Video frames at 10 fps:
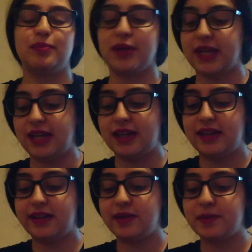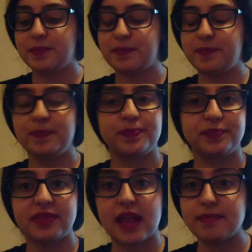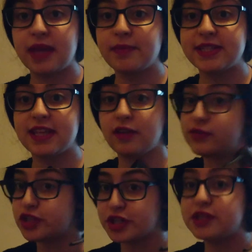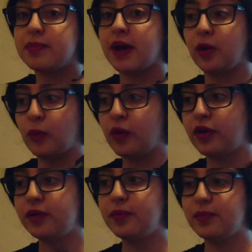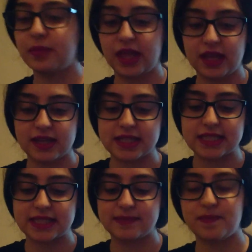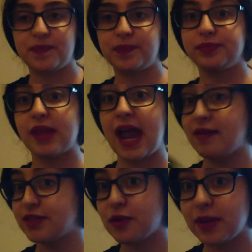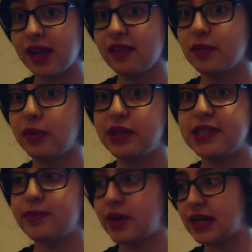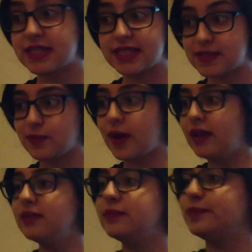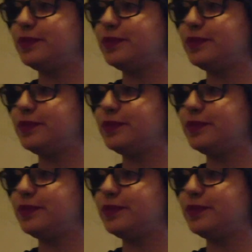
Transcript: But I made myself just buy one because I have so many other body sprays as well.